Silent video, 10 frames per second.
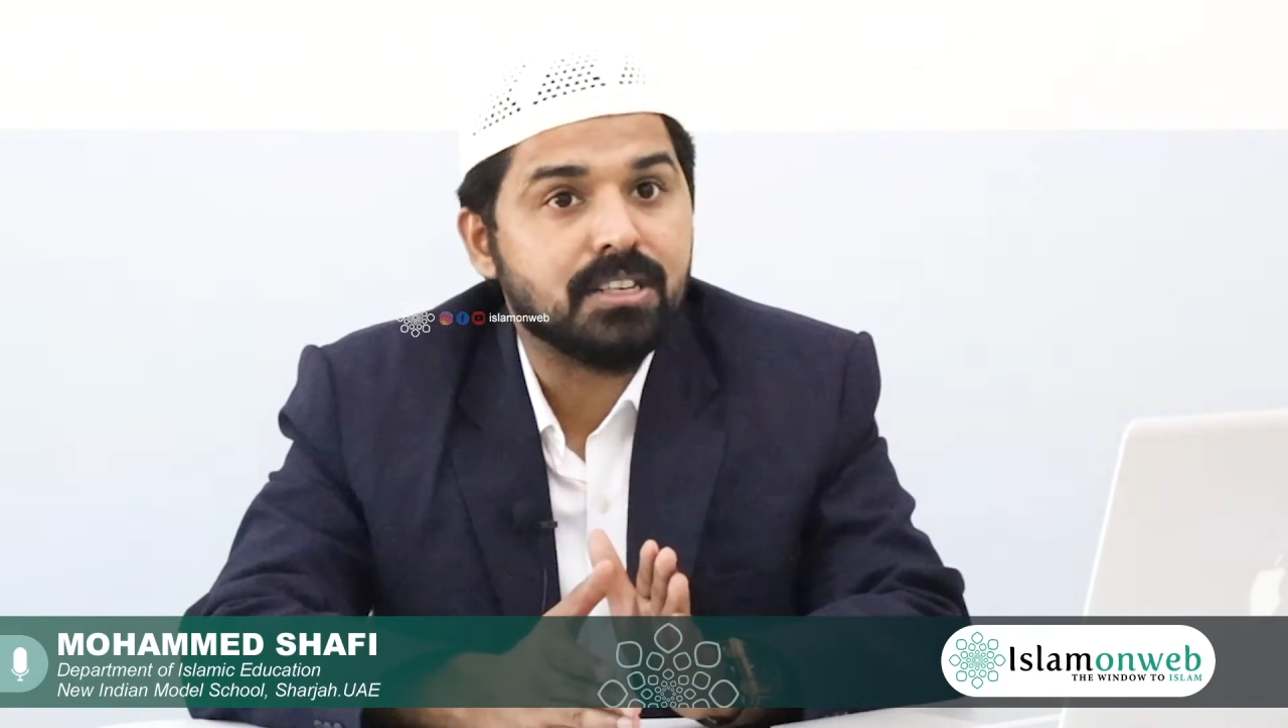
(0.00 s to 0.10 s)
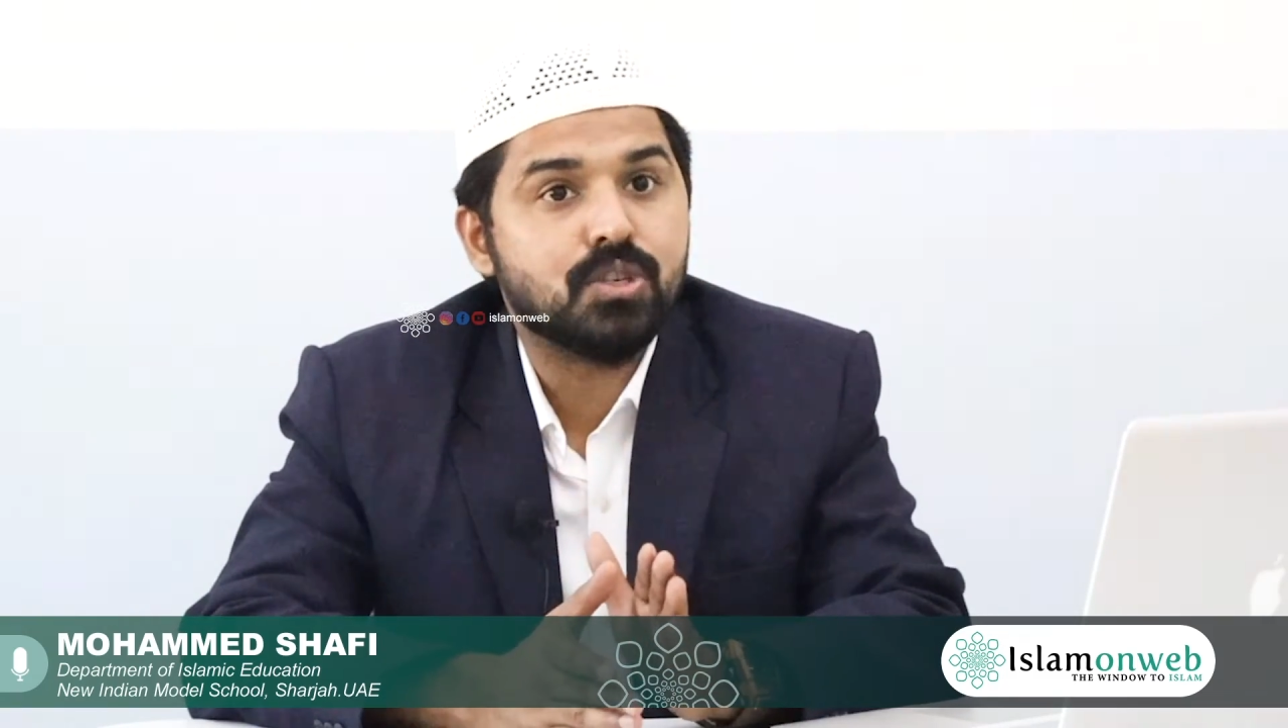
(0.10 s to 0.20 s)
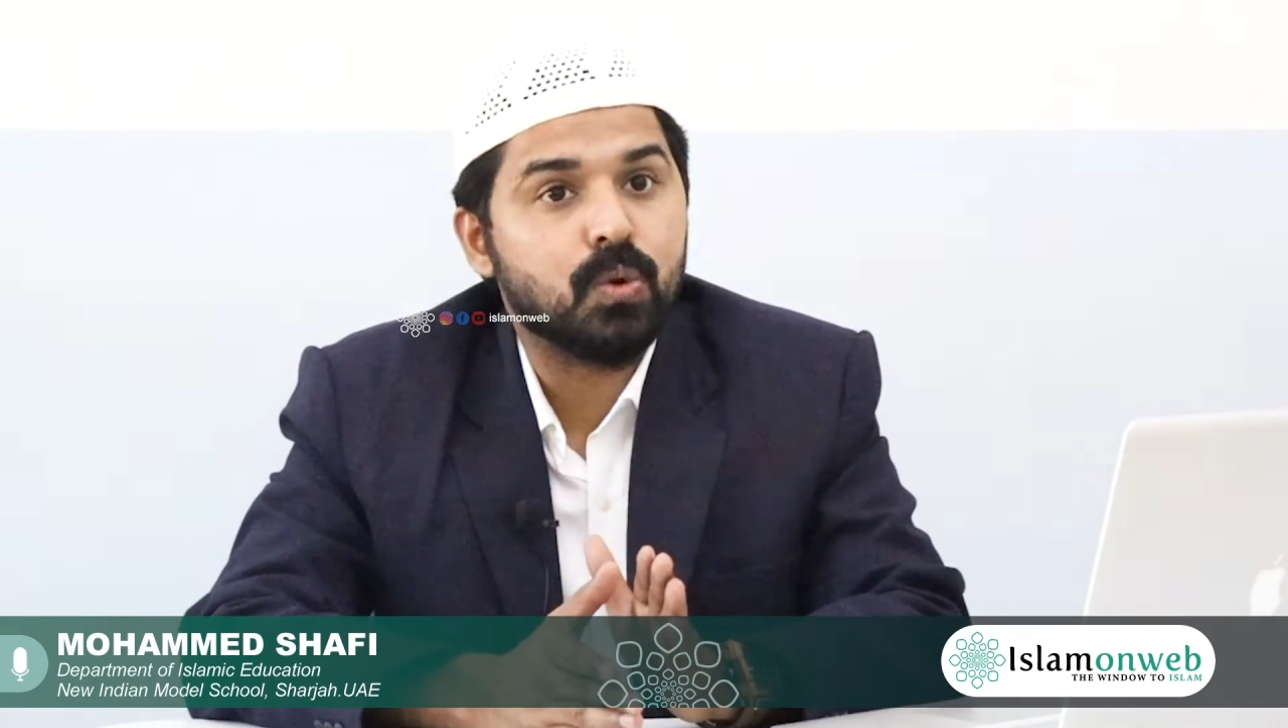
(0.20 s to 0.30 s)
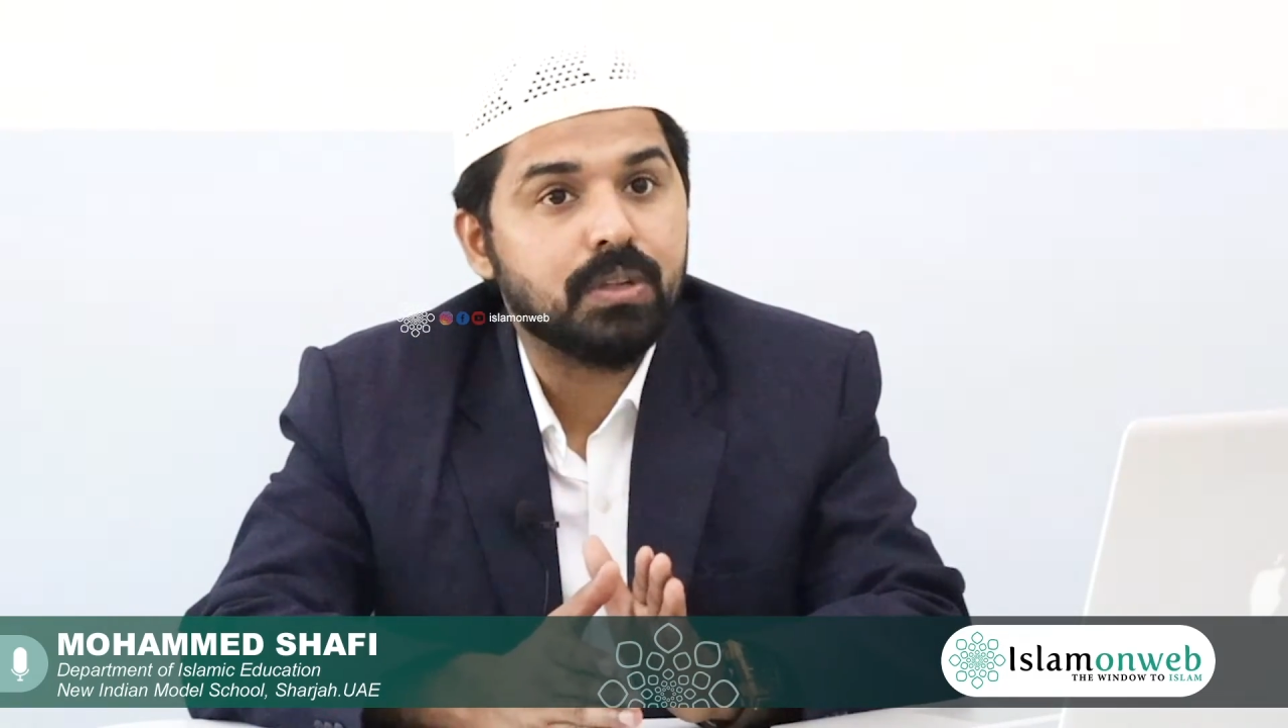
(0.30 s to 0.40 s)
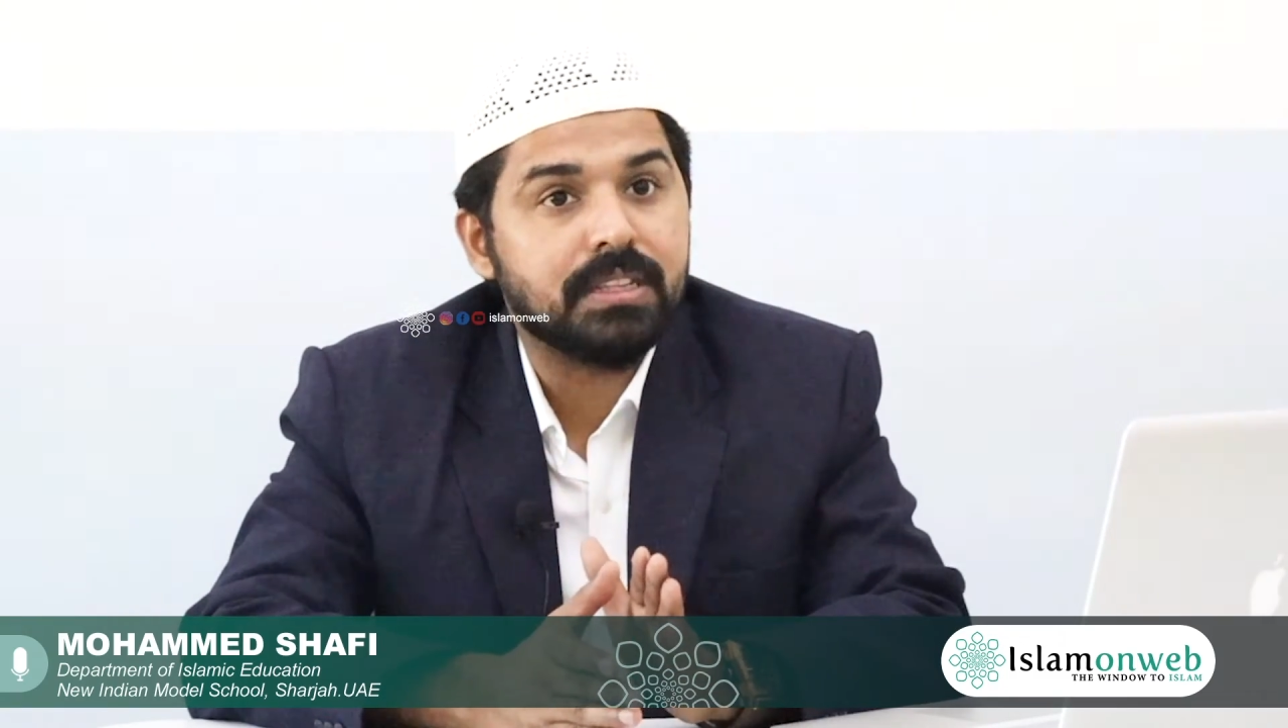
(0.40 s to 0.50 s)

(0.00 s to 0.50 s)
control